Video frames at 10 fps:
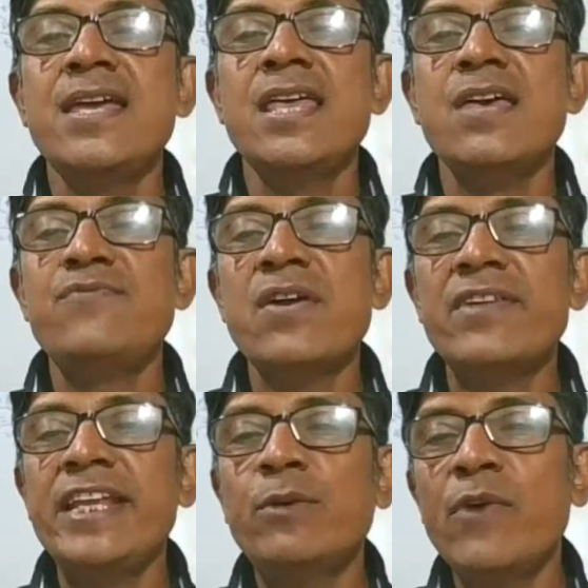If you have
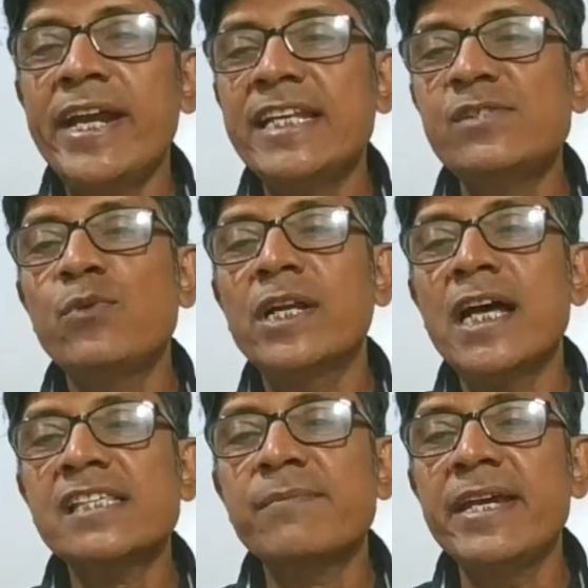any queries, you can
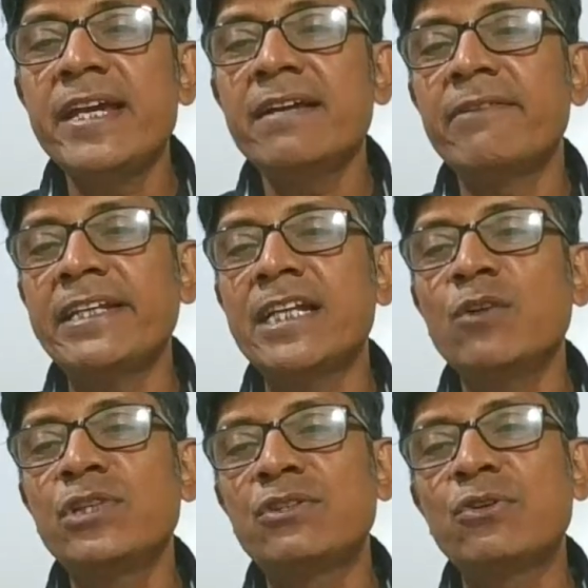ask me right
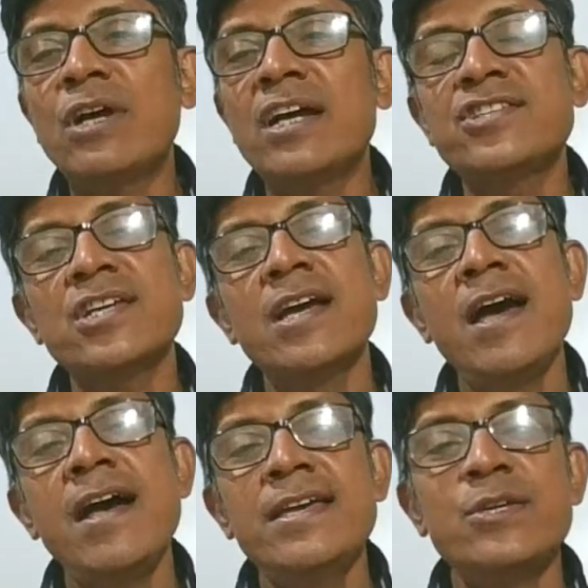now. Tituraj,
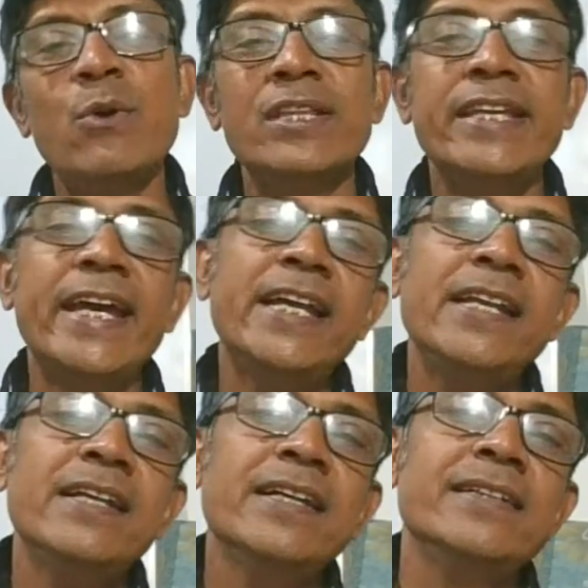you are
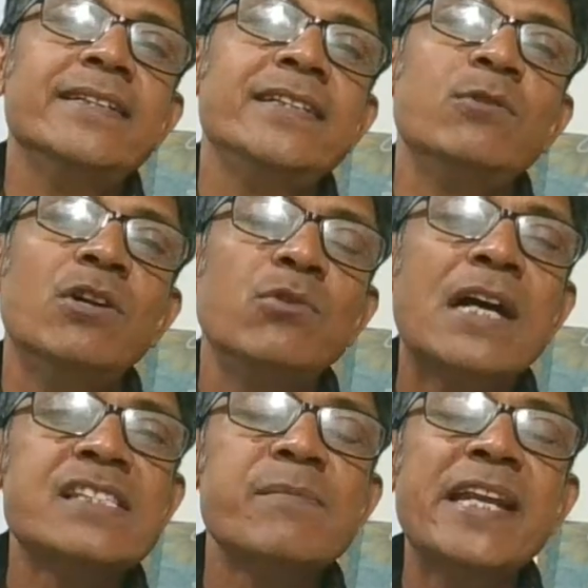there. You want to
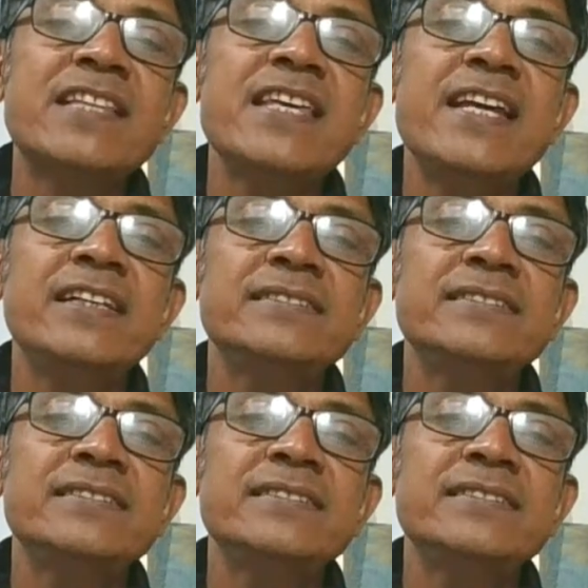ask me anything?